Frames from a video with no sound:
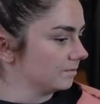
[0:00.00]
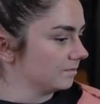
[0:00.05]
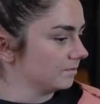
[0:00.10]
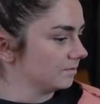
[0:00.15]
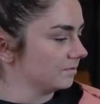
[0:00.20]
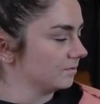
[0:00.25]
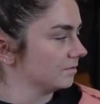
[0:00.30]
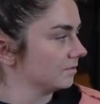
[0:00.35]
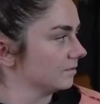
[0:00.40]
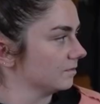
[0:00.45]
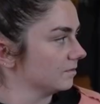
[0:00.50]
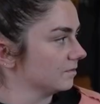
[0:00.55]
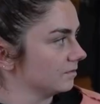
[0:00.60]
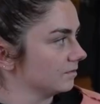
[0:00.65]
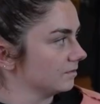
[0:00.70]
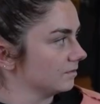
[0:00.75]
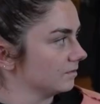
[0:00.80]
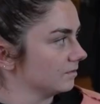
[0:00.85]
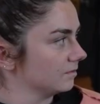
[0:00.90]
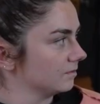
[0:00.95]

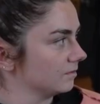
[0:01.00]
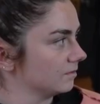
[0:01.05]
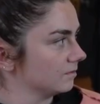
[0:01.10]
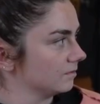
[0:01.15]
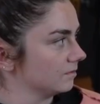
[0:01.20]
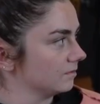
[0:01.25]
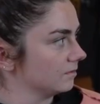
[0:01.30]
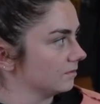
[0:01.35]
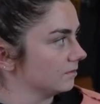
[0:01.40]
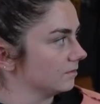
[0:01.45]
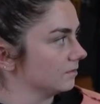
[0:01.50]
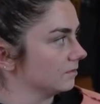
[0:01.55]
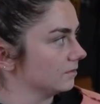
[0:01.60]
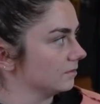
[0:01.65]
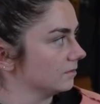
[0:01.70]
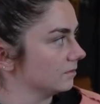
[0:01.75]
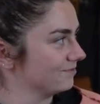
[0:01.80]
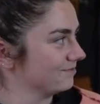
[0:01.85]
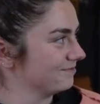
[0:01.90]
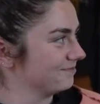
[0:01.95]

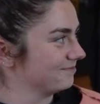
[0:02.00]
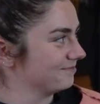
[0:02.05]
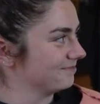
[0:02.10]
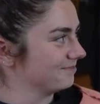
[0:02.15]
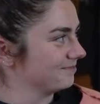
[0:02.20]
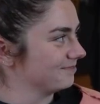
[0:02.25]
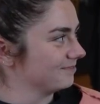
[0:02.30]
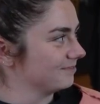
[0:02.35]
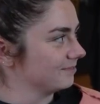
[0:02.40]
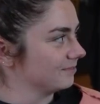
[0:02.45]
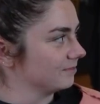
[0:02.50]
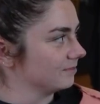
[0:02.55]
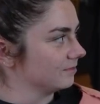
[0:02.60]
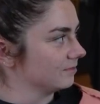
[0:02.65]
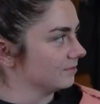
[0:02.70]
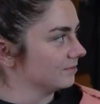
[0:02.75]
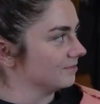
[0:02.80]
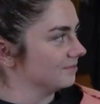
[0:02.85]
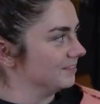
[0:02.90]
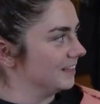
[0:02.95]

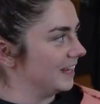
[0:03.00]
The person shown says nothing.